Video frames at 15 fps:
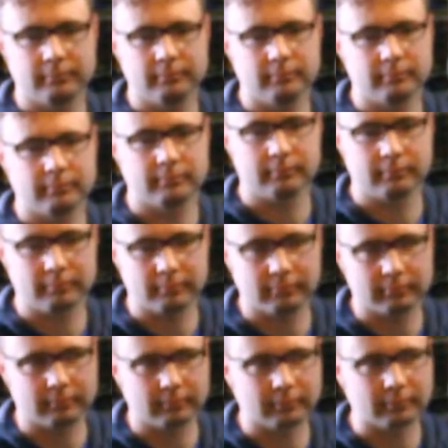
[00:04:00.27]

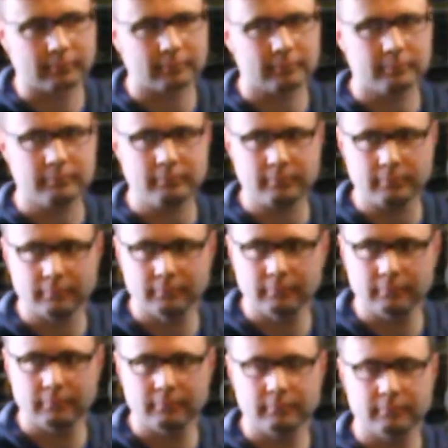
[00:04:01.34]

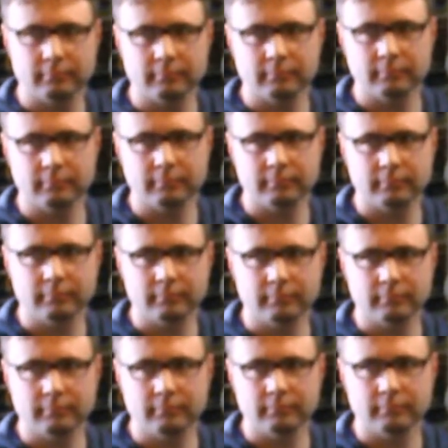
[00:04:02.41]

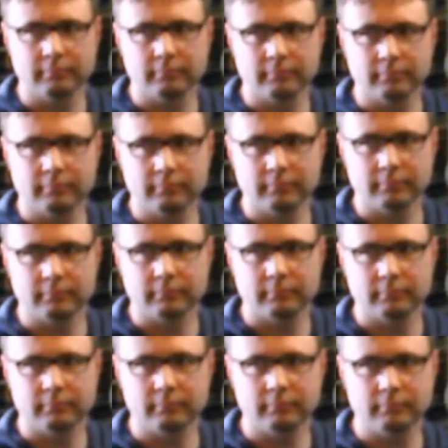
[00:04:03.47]

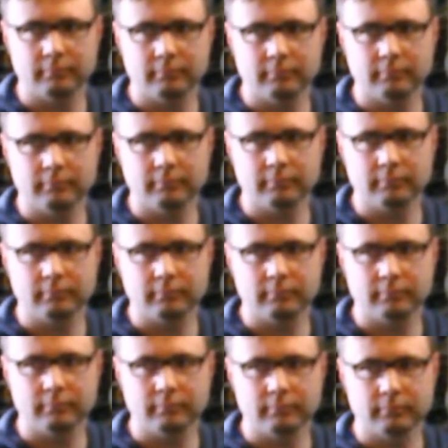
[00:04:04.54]

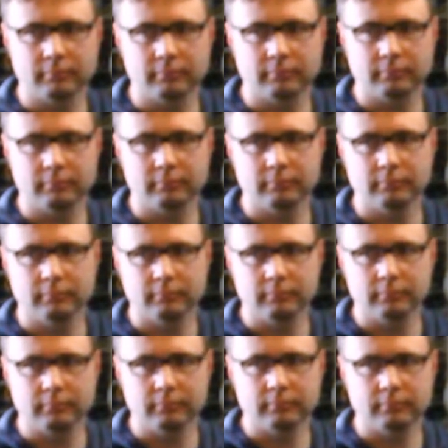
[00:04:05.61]

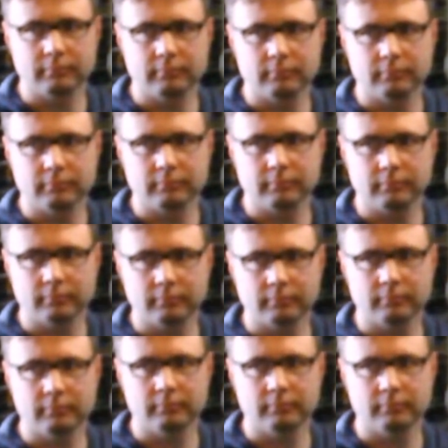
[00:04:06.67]
No words are spoken by the person on screen.